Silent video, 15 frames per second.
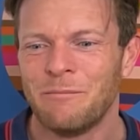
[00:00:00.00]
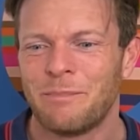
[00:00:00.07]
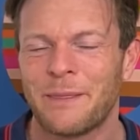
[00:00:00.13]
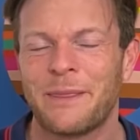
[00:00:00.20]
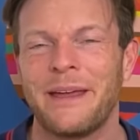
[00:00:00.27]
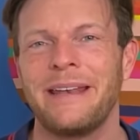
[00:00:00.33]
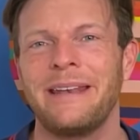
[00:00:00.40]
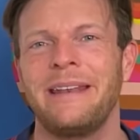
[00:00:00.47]

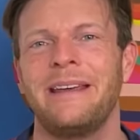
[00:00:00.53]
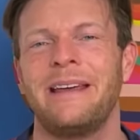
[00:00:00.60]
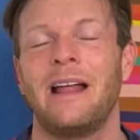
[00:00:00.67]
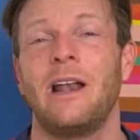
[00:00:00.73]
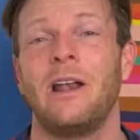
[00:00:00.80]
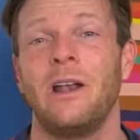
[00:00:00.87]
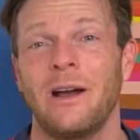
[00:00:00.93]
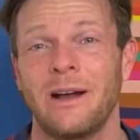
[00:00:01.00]
But then
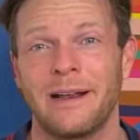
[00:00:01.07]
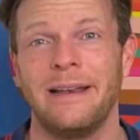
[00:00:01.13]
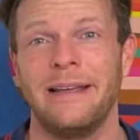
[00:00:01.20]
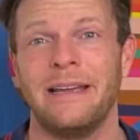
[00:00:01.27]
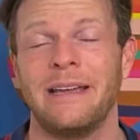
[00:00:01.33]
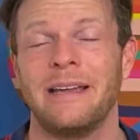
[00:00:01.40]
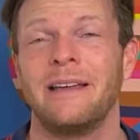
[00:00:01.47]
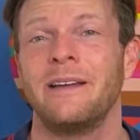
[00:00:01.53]

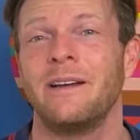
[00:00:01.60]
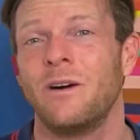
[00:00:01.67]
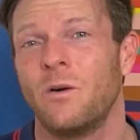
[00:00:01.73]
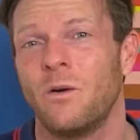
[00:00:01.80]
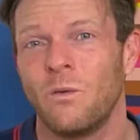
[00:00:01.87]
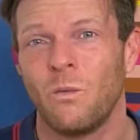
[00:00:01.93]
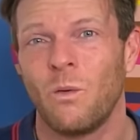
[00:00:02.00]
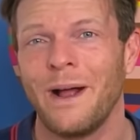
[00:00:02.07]
luckily,
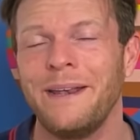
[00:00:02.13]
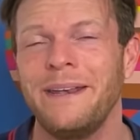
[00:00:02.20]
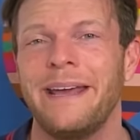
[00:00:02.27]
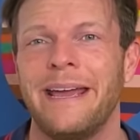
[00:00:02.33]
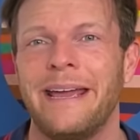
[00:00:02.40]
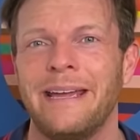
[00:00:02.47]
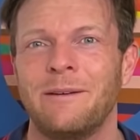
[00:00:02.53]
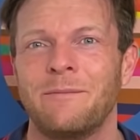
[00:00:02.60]
one
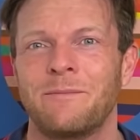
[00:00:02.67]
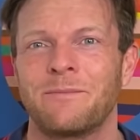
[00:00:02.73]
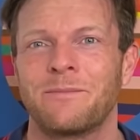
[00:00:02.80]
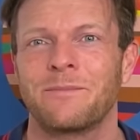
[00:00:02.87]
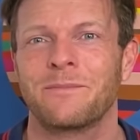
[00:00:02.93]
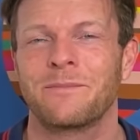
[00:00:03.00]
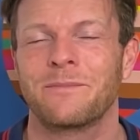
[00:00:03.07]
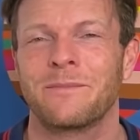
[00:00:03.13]
day,
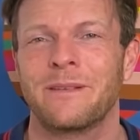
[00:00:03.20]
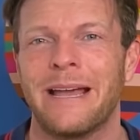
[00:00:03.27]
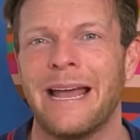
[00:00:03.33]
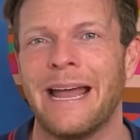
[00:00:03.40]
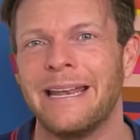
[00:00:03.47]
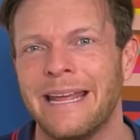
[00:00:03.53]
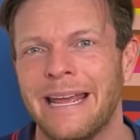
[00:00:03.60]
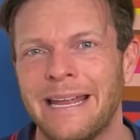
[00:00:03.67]

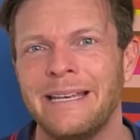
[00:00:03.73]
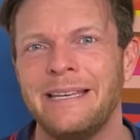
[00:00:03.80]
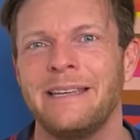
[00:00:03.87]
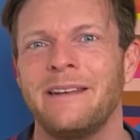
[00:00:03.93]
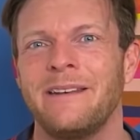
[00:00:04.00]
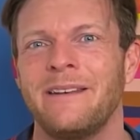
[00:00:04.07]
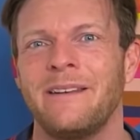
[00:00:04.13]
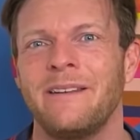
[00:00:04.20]
an
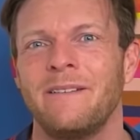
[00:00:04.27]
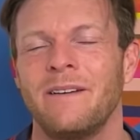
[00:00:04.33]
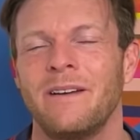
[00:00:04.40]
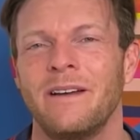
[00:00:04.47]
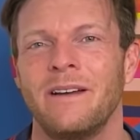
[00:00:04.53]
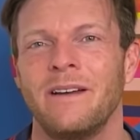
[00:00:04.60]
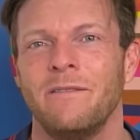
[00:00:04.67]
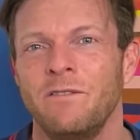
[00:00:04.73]
Indian
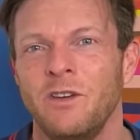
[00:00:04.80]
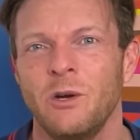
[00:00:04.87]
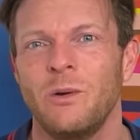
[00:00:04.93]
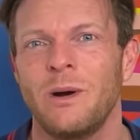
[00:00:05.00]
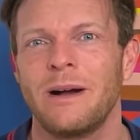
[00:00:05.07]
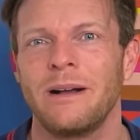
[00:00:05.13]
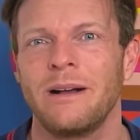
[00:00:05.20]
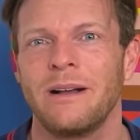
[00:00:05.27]

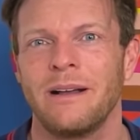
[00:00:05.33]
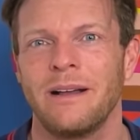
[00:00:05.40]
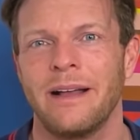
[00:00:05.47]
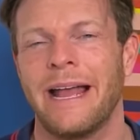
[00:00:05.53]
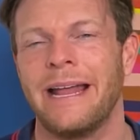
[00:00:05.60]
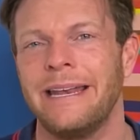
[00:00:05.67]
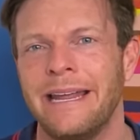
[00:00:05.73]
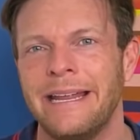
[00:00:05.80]
viewer,
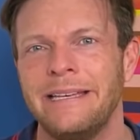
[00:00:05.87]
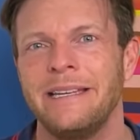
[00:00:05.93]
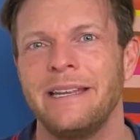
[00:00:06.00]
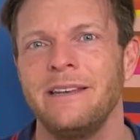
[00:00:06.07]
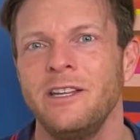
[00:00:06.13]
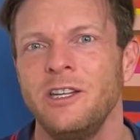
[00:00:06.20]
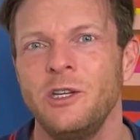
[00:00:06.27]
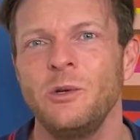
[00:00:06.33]
an
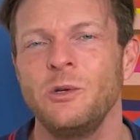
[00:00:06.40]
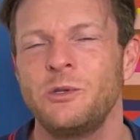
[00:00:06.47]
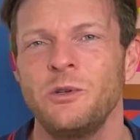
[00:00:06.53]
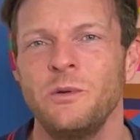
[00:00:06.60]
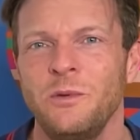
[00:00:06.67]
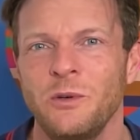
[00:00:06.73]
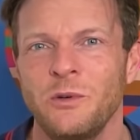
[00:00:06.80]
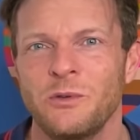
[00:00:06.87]
Indian
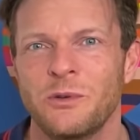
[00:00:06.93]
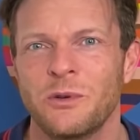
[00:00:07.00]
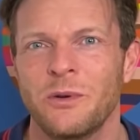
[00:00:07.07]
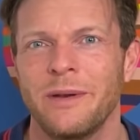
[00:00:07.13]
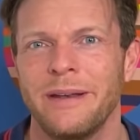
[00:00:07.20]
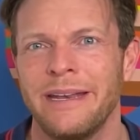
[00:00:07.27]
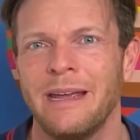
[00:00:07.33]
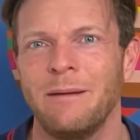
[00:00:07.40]
YouTube
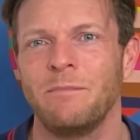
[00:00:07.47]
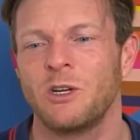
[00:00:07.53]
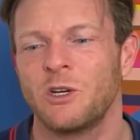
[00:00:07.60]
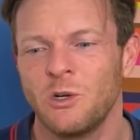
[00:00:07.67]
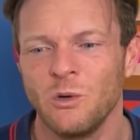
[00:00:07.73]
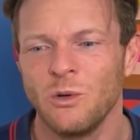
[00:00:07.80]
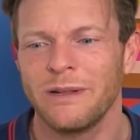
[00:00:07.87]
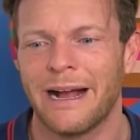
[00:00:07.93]
user named
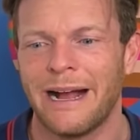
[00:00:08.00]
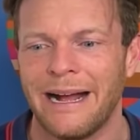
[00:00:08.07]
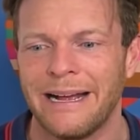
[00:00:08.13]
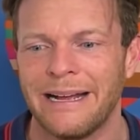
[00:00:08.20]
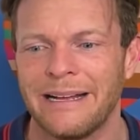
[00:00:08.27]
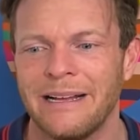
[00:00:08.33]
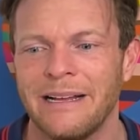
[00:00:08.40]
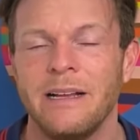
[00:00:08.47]
Cool
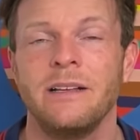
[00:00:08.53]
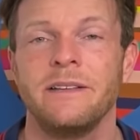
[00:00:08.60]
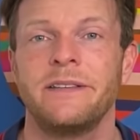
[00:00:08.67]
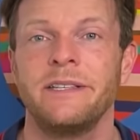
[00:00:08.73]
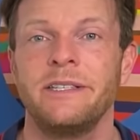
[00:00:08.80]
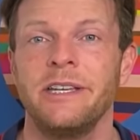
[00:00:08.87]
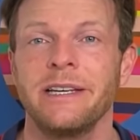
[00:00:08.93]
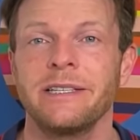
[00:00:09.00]
Guy
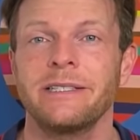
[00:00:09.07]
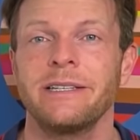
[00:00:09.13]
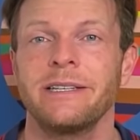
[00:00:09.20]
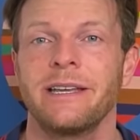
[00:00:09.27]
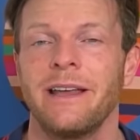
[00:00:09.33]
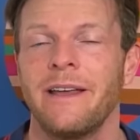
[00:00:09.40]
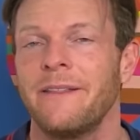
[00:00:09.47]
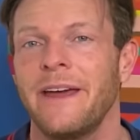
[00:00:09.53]
suggested
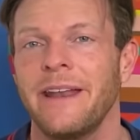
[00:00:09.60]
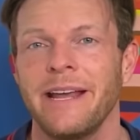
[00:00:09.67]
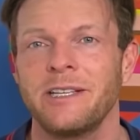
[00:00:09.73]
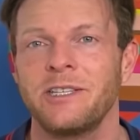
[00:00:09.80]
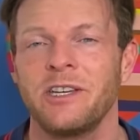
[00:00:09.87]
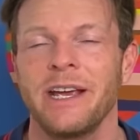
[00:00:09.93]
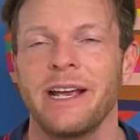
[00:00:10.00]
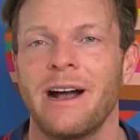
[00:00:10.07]
that I
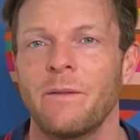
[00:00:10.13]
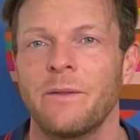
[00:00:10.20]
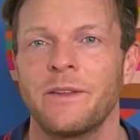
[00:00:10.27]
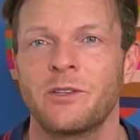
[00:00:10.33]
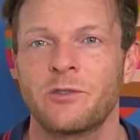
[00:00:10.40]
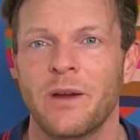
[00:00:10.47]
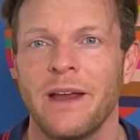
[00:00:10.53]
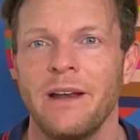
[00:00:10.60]
check out
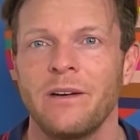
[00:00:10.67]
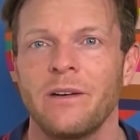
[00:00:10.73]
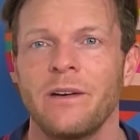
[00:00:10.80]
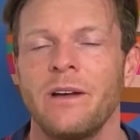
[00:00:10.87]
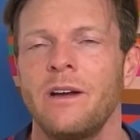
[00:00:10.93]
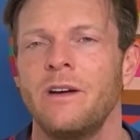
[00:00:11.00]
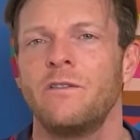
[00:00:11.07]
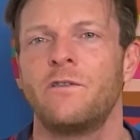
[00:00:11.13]
the trailer
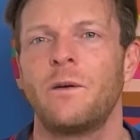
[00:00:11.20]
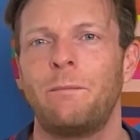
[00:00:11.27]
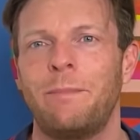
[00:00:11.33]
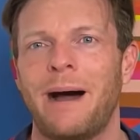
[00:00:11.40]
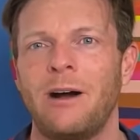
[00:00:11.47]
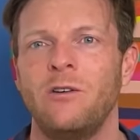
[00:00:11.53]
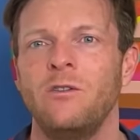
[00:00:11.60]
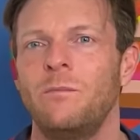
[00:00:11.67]
for
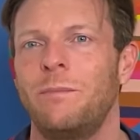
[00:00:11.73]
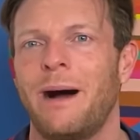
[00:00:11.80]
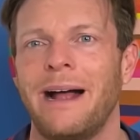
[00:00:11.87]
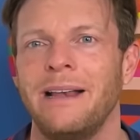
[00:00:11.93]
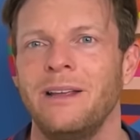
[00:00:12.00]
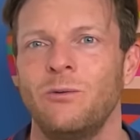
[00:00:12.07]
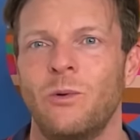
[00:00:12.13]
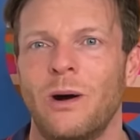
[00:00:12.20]

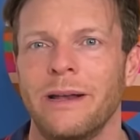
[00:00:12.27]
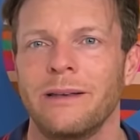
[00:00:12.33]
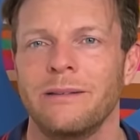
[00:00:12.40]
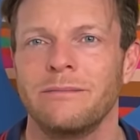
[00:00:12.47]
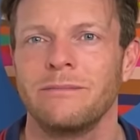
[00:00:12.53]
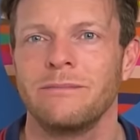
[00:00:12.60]
Bahubali 1.